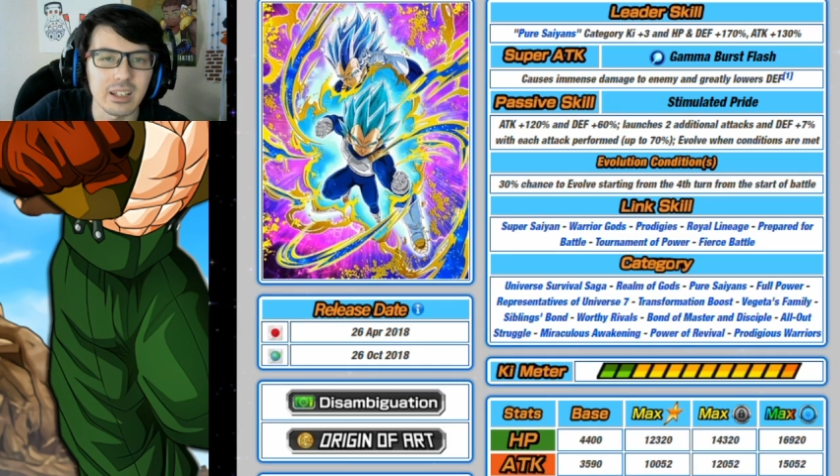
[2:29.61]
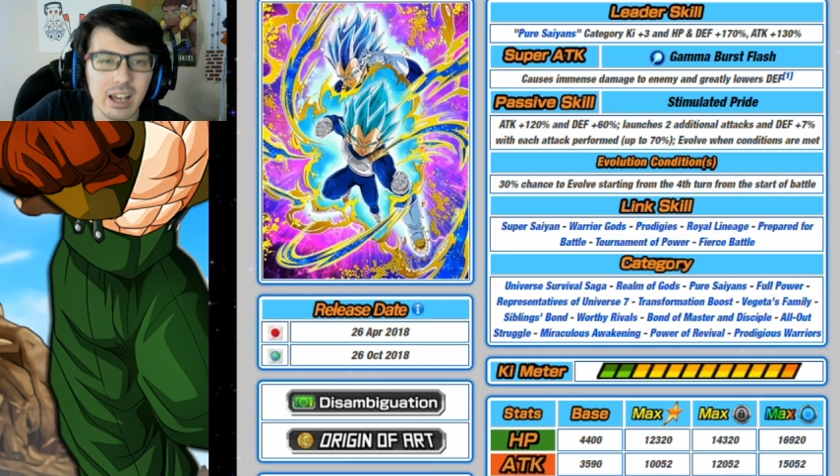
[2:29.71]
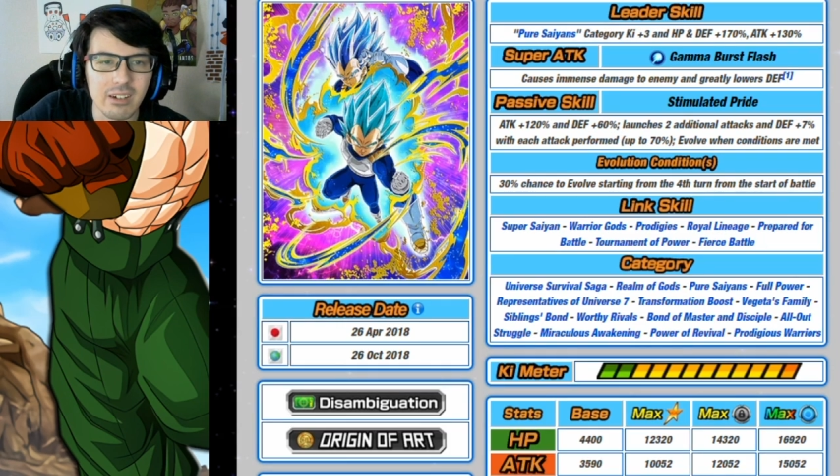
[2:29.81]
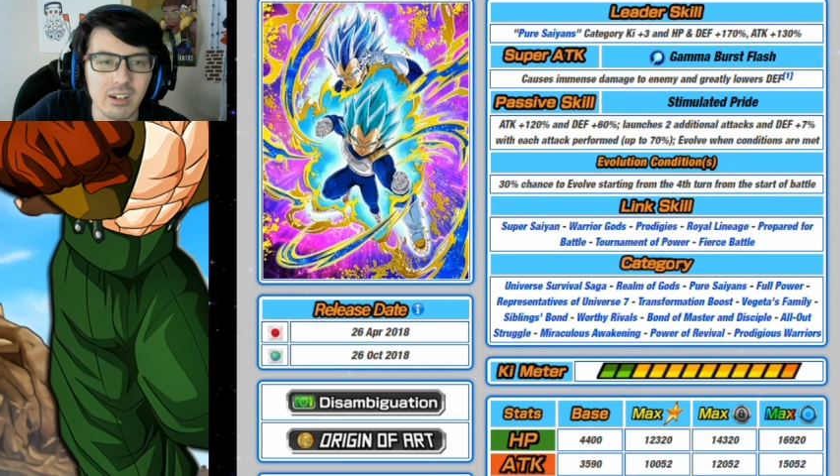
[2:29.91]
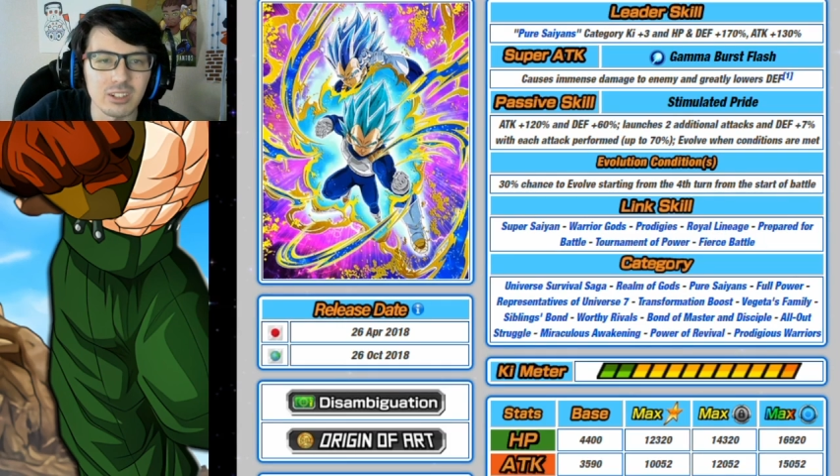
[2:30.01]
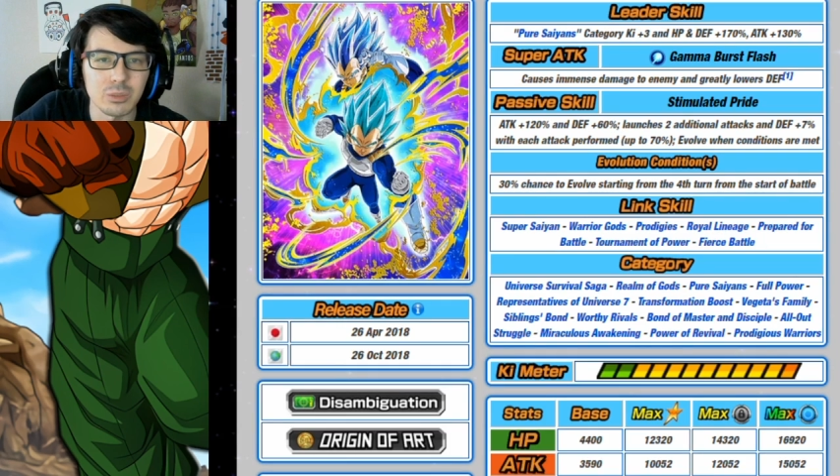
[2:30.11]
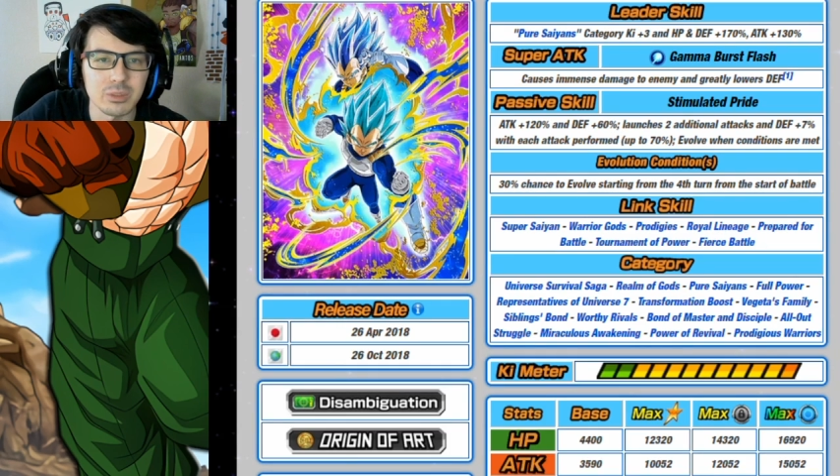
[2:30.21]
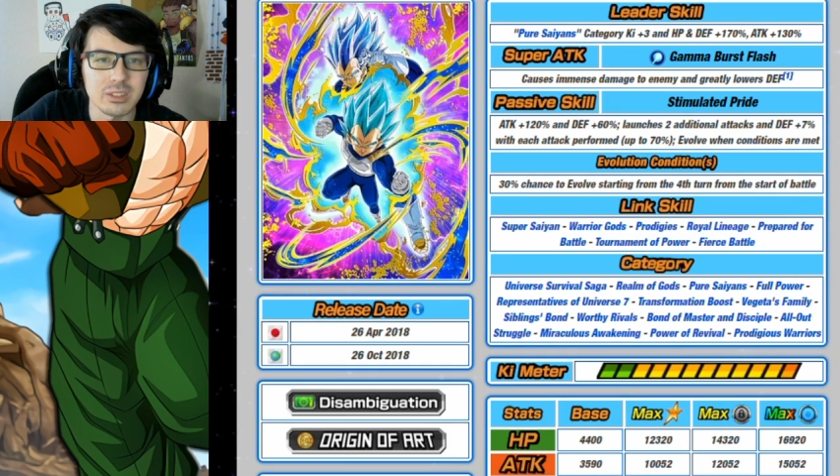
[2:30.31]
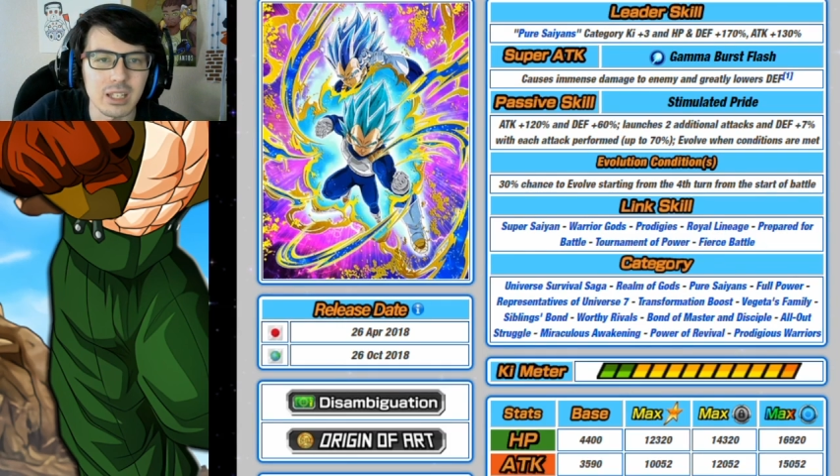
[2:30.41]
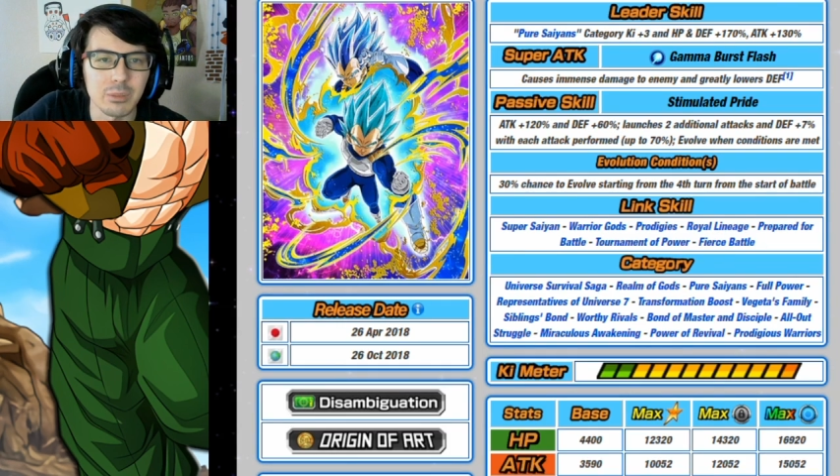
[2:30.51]
LR Super
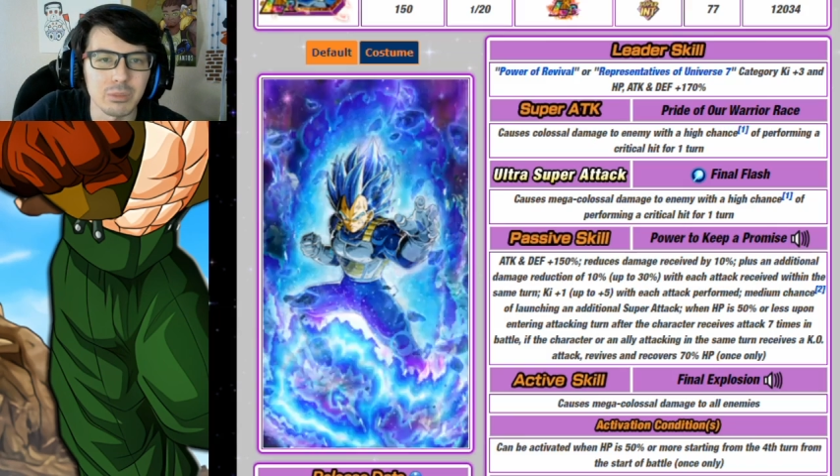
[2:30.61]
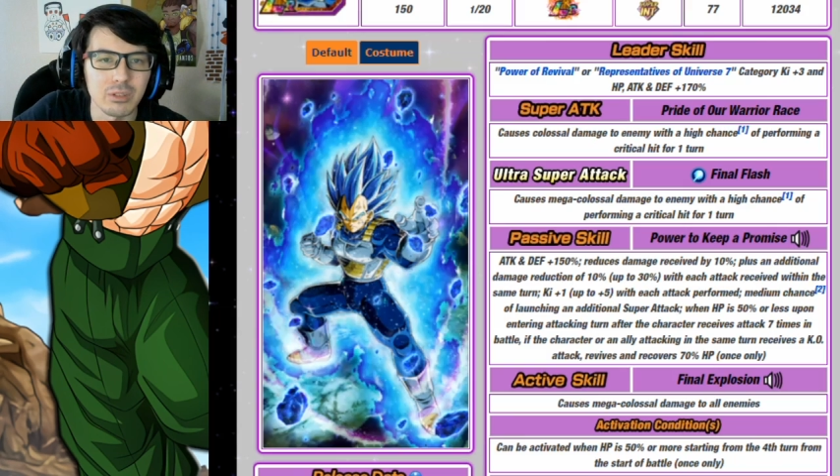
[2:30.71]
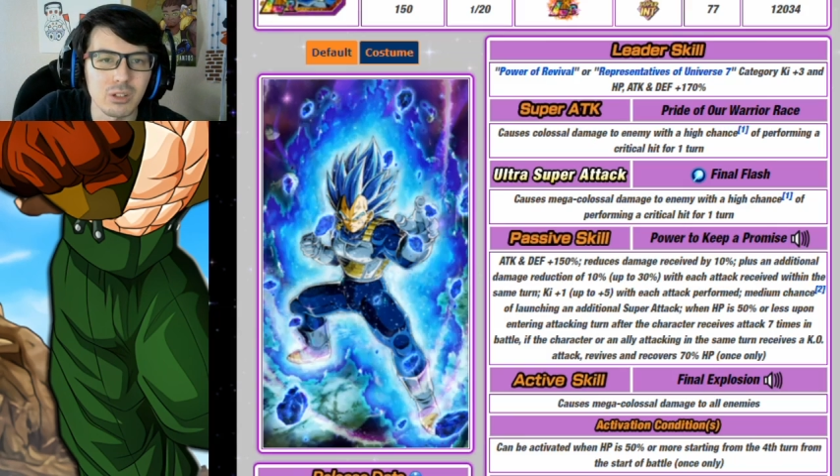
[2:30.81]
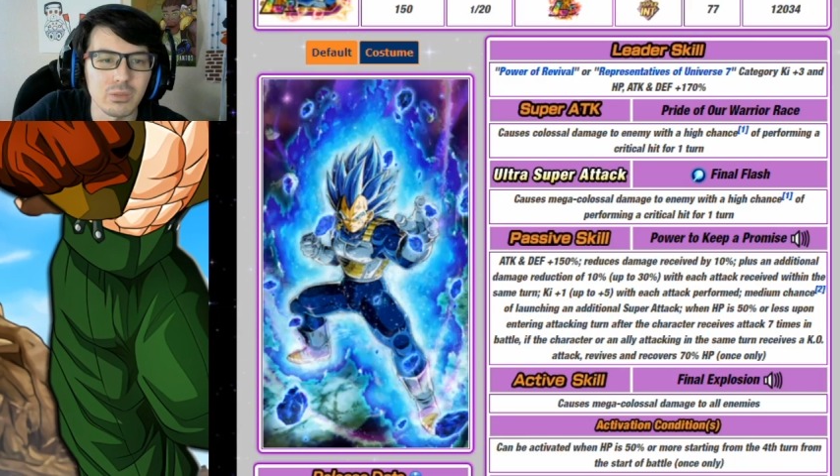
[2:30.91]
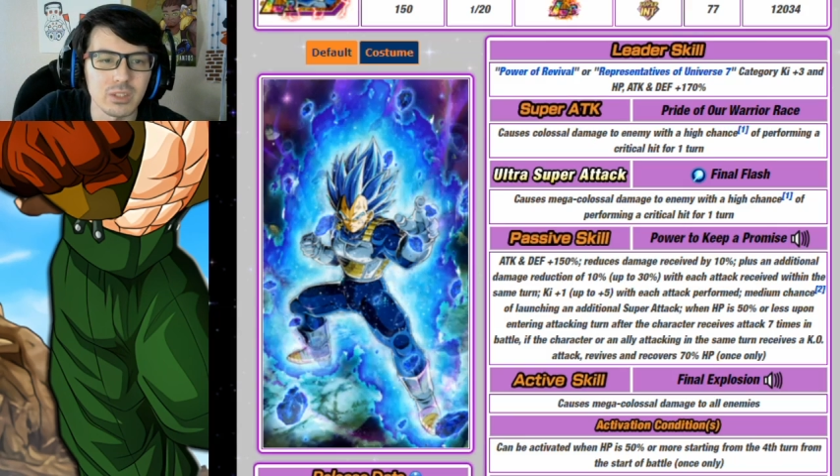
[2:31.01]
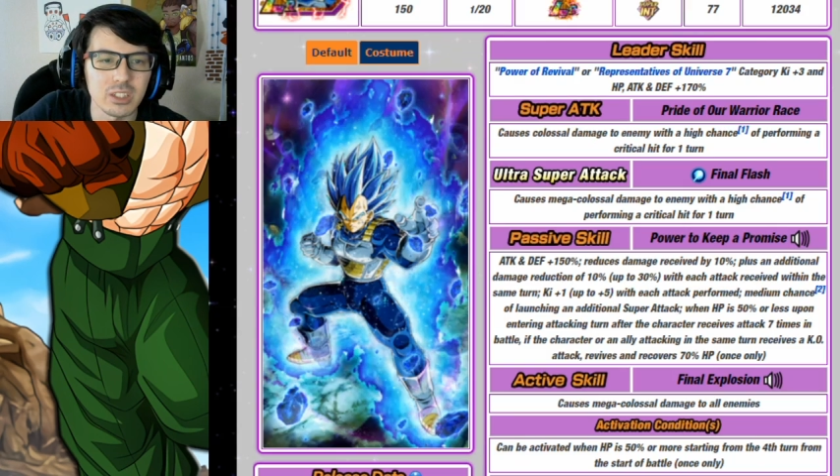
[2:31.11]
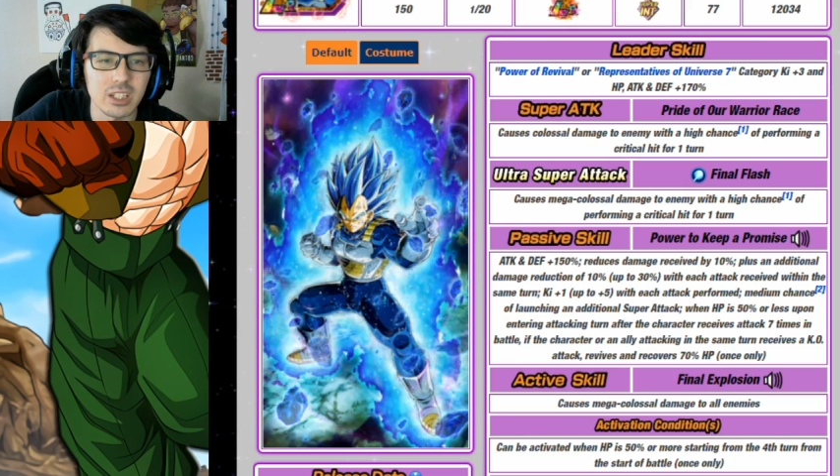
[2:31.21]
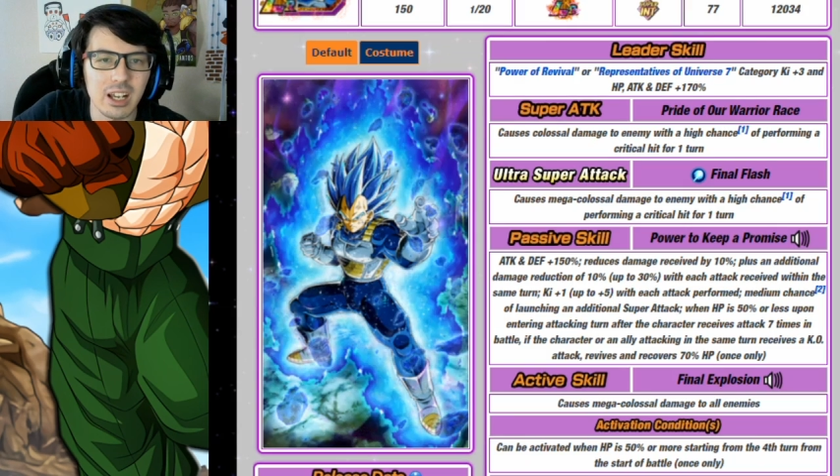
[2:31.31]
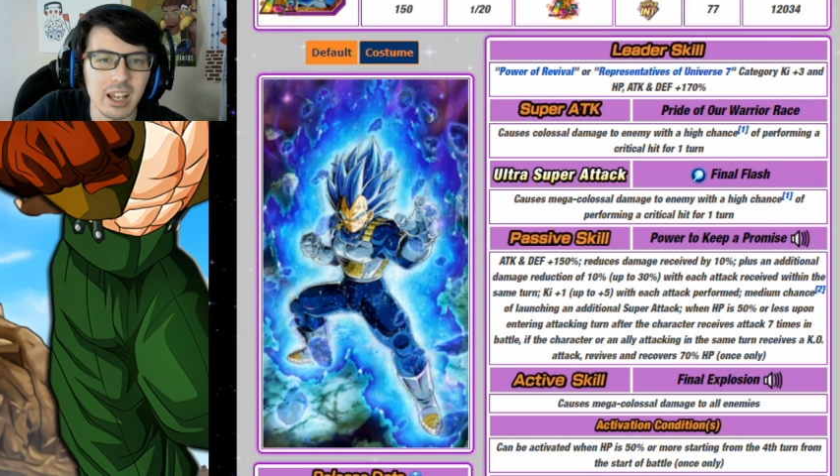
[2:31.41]
Saiyan Blue Vegeta